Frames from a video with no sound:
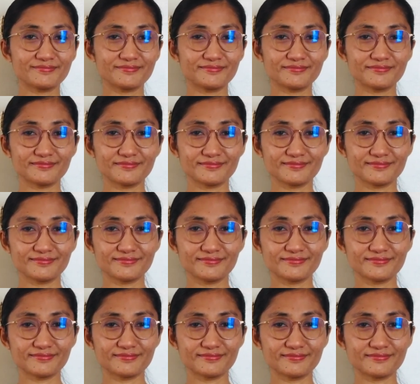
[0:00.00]

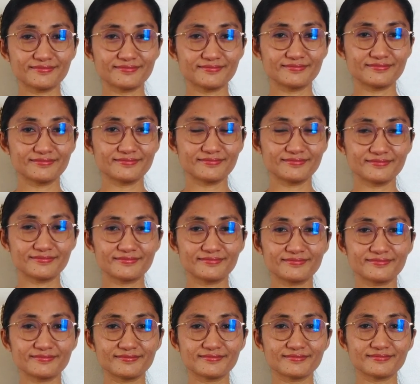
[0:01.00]

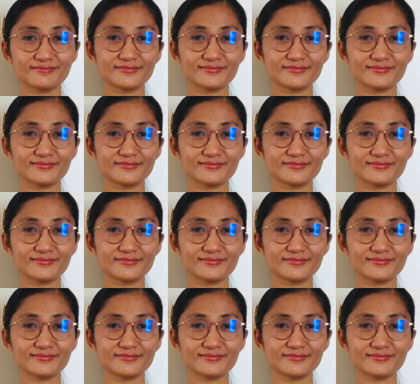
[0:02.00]
Nobody speaks.